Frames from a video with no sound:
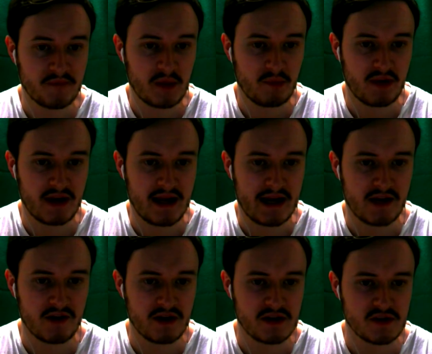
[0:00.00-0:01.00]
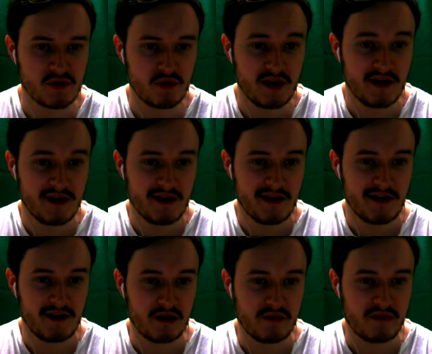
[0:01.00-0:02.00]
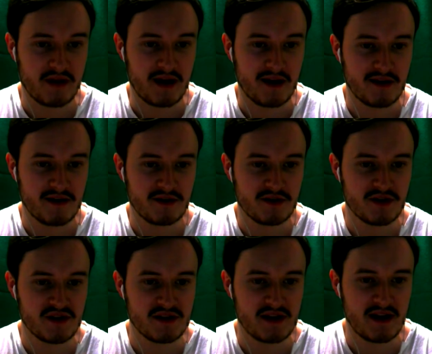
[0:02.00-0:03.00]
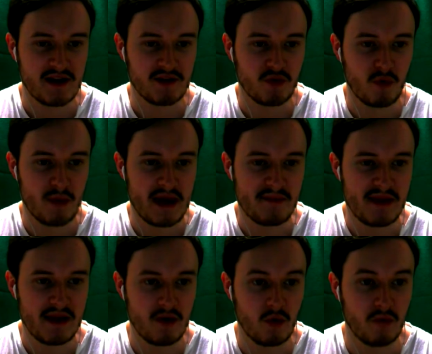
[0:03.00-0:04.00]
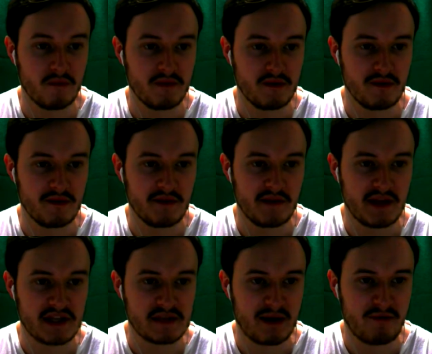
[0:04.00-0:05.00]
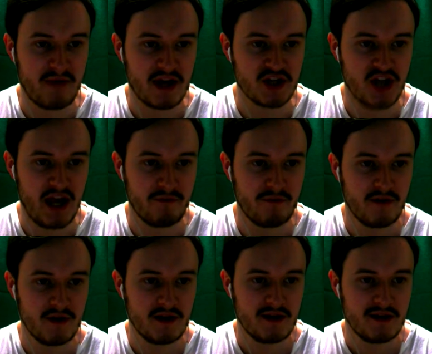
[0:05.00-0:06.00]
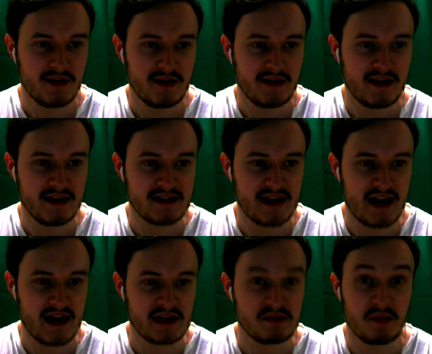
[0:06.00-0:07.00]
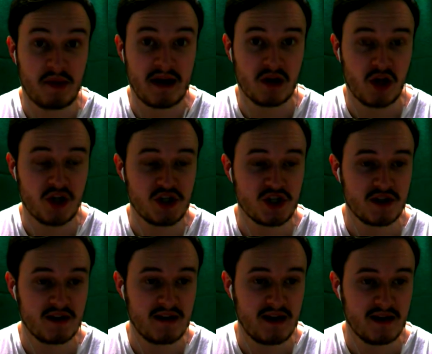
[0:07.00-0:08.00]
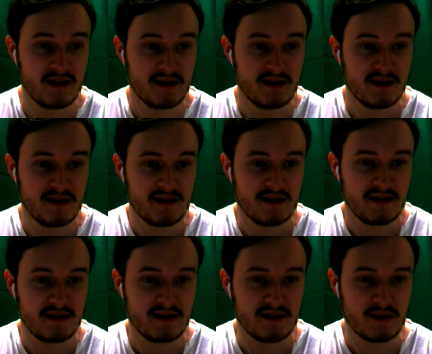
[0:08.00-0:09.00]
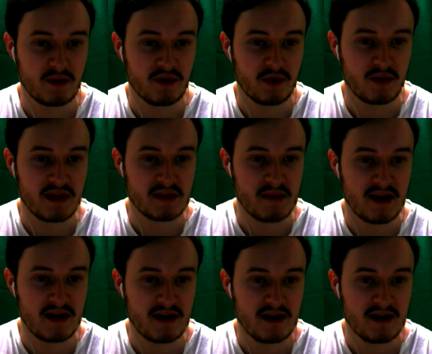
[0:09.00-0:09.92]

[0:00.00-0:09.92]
accurate, so I love that. Just don't mind me. Oh, there's the big fat chef. He's preparing lunch today. I wonder what he's making.